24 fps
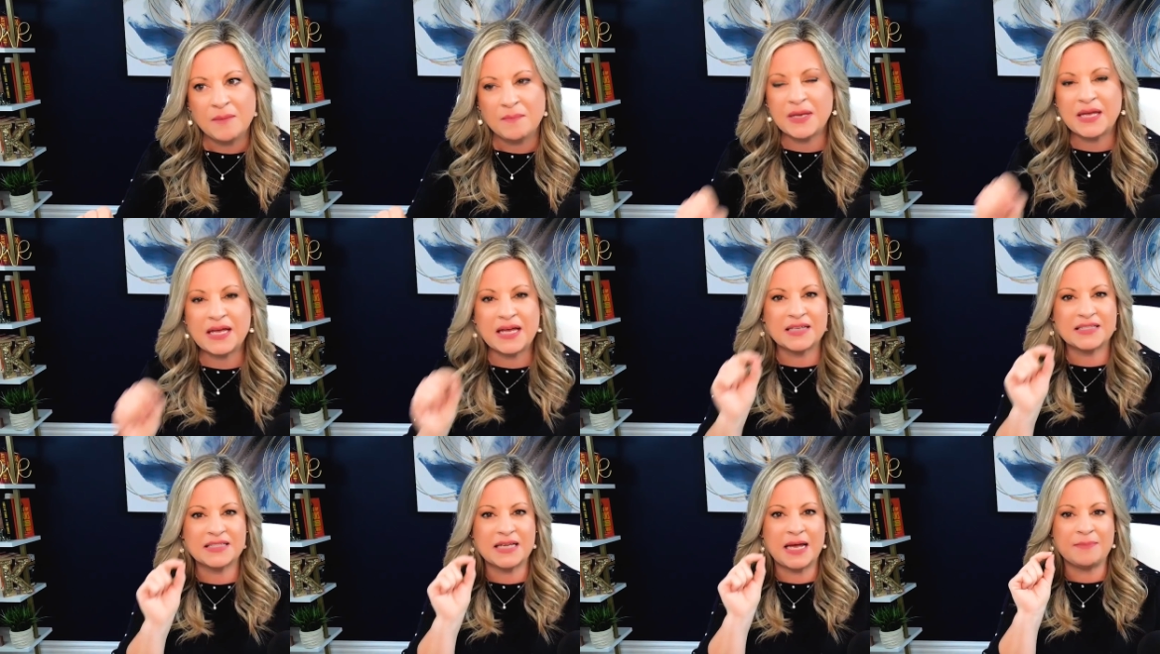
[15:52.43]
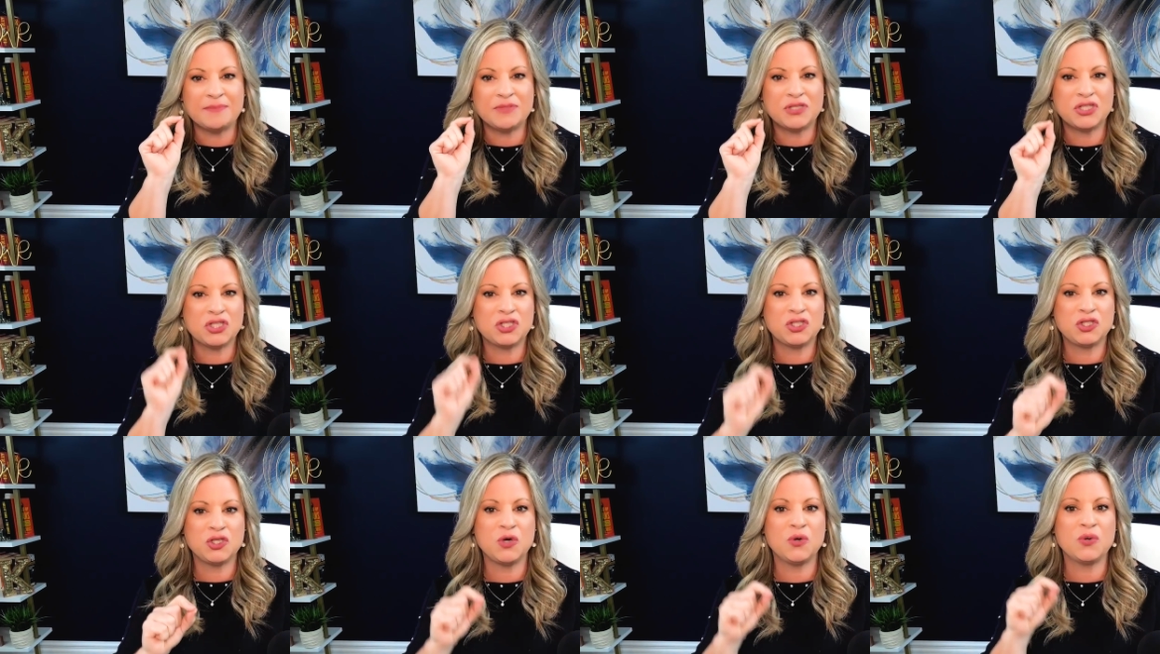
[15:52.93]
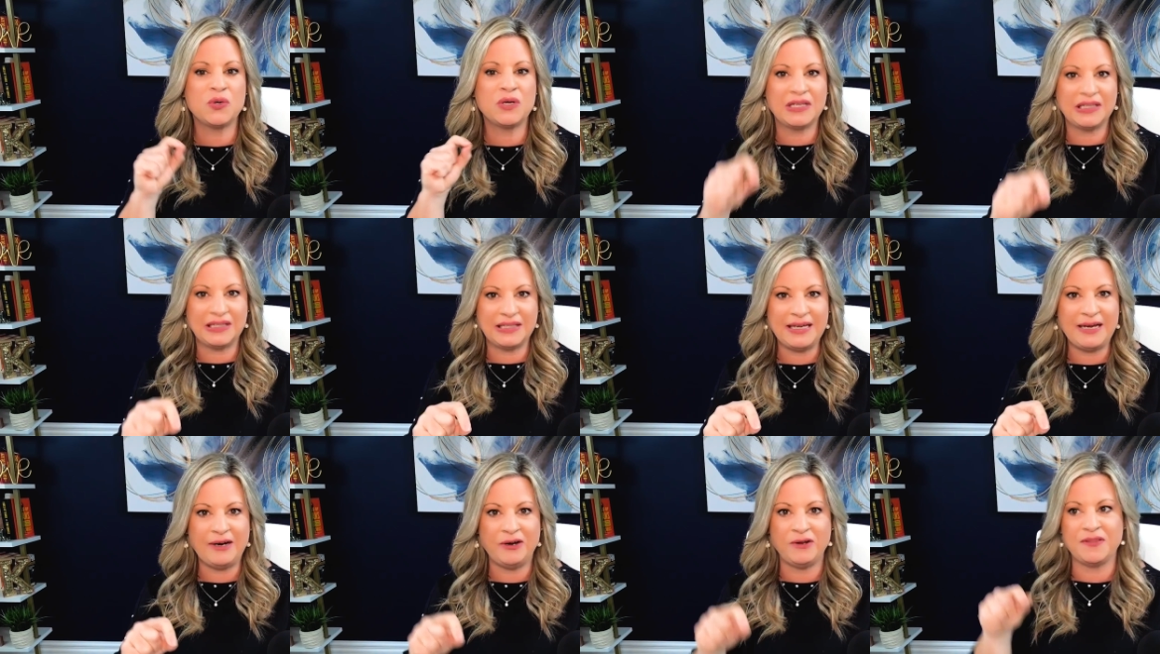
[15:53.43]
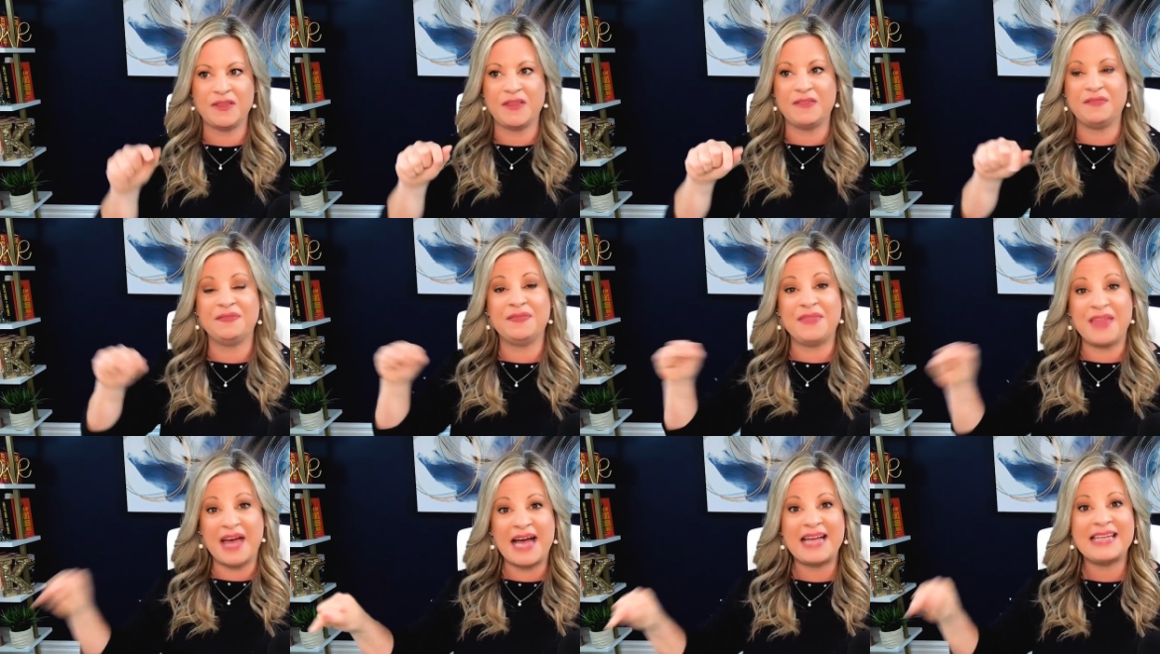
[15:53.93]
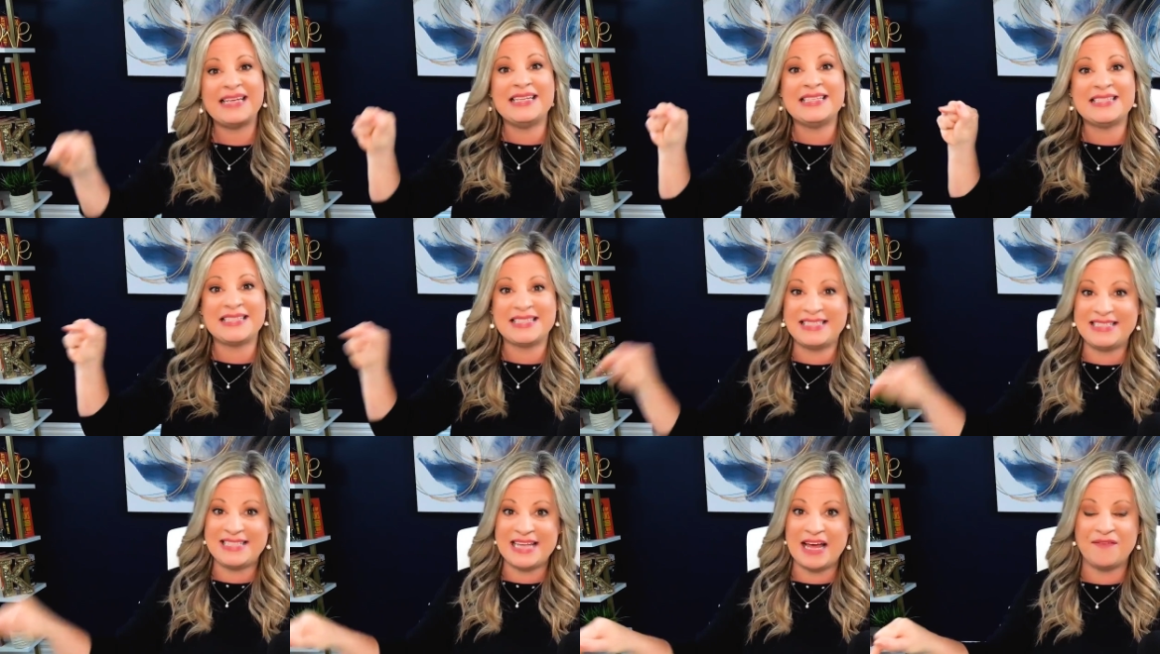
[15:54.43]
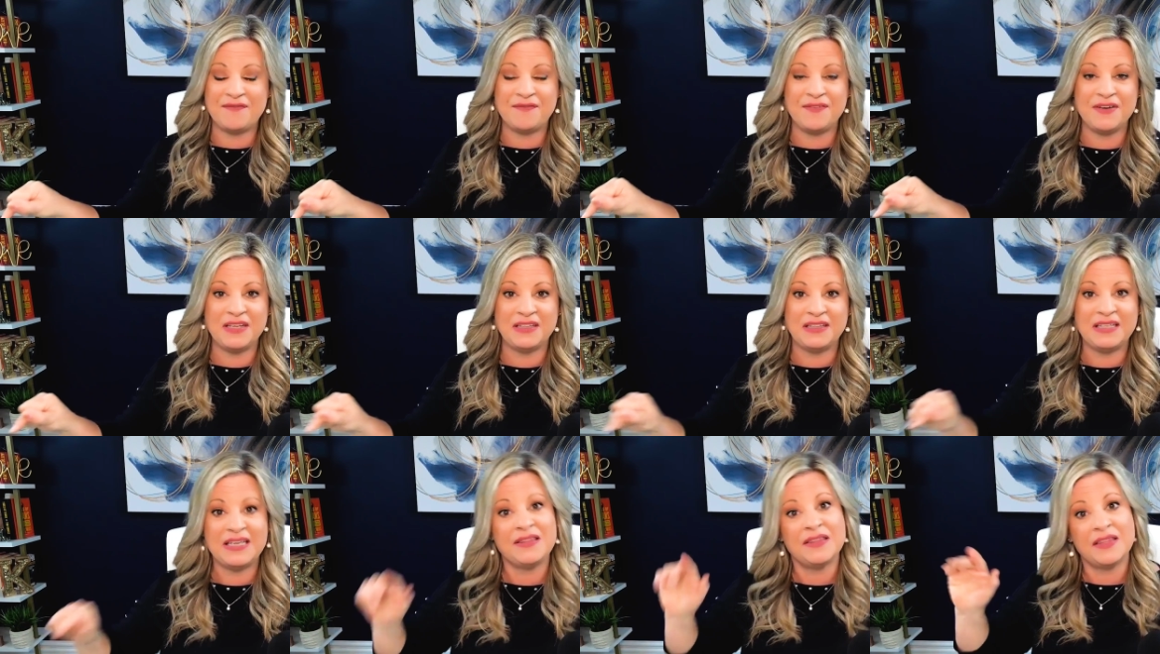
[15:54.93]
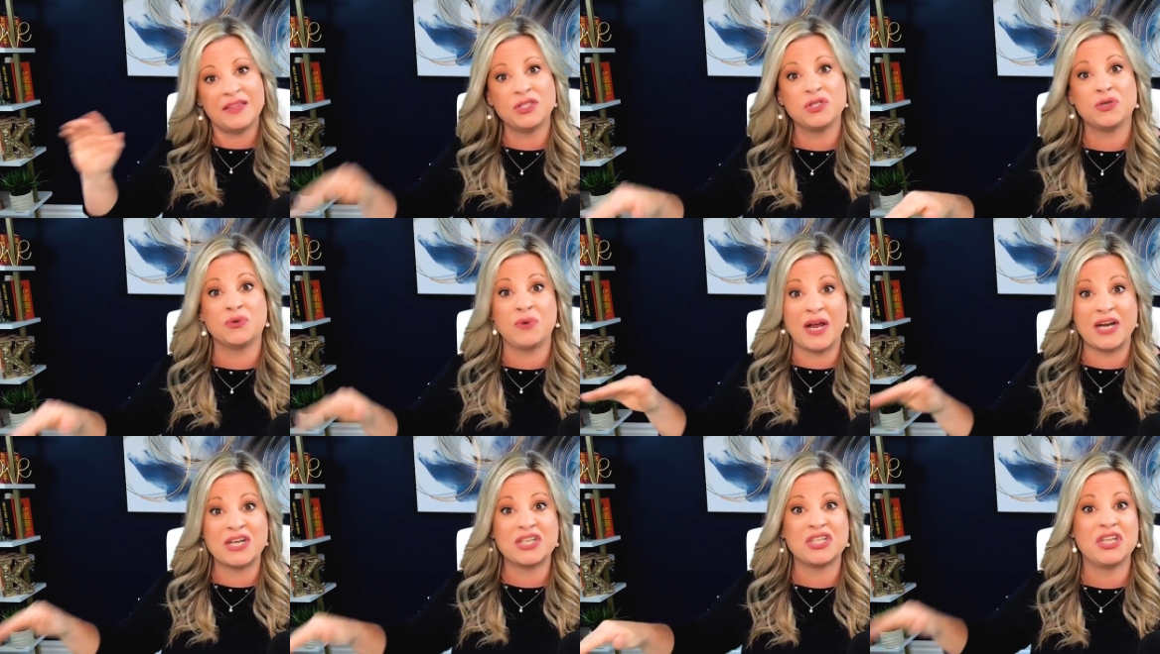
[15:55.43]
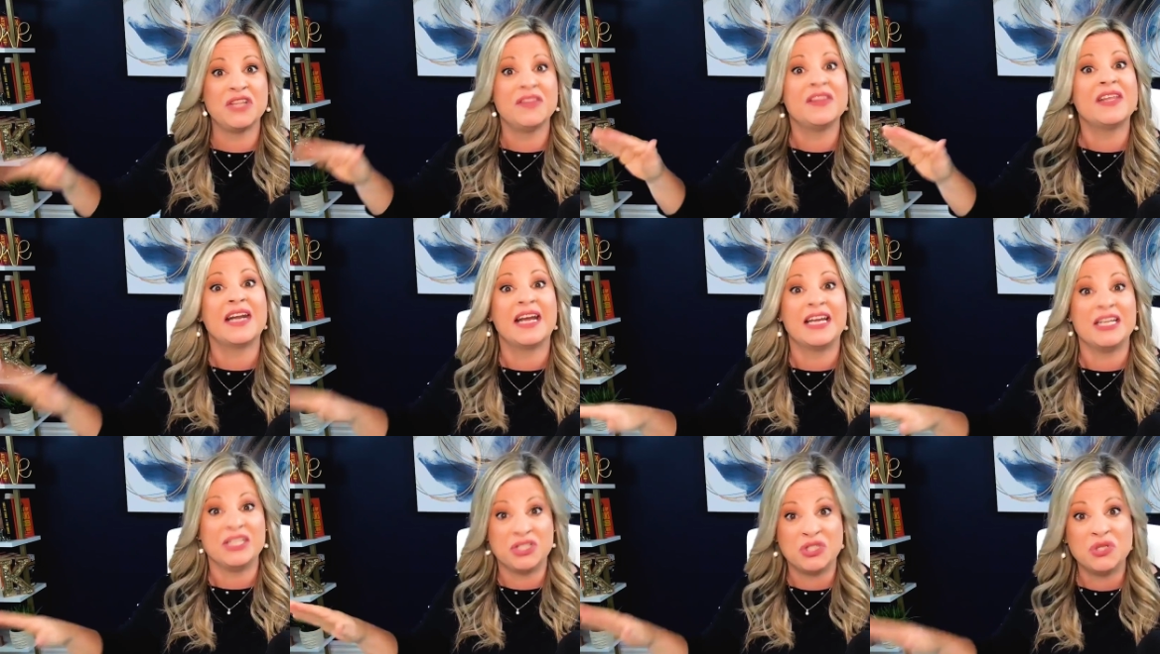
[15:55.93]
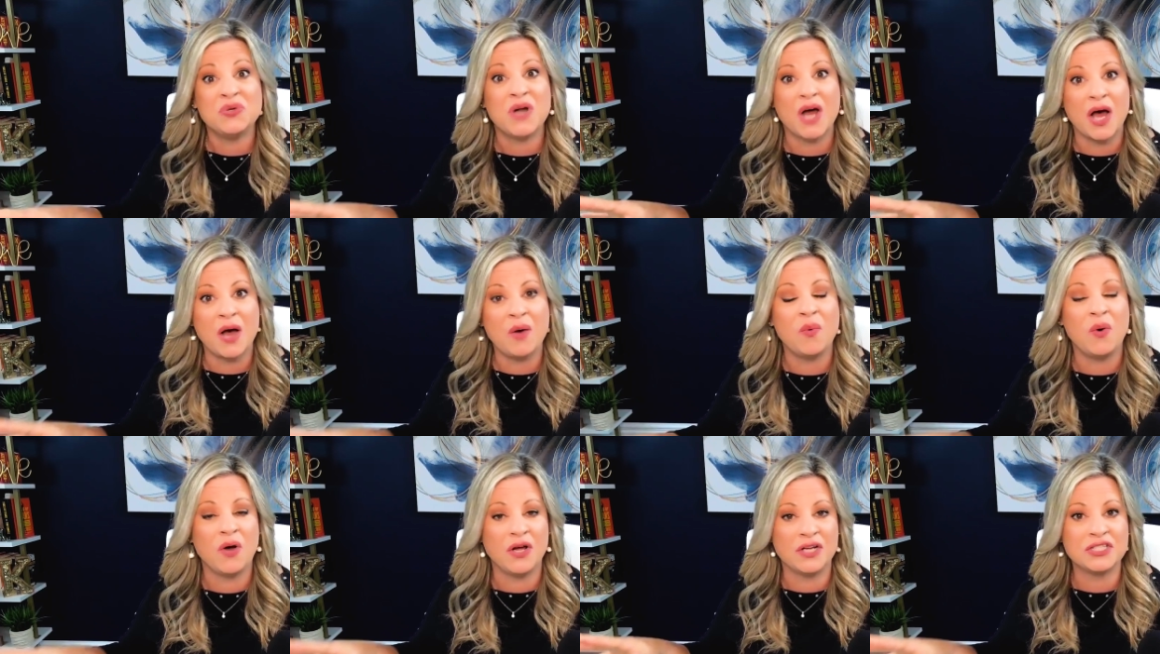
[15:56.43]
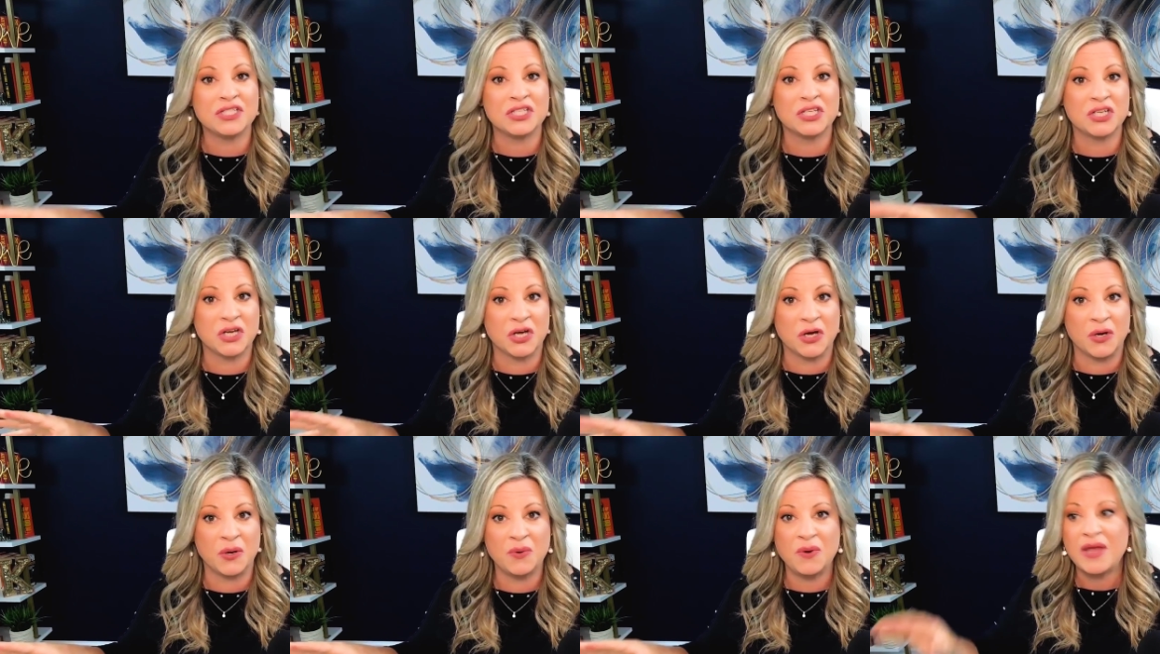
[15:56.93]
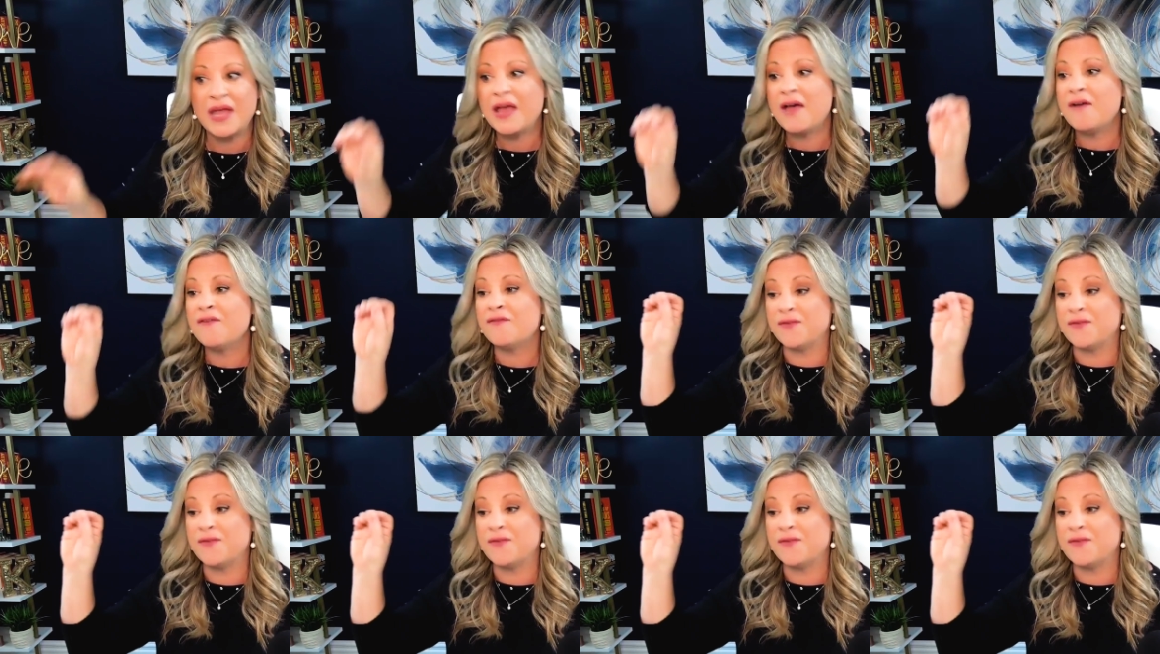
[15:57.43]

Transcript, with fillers: because I'm so clear that that is definitely the direction that I do not want to go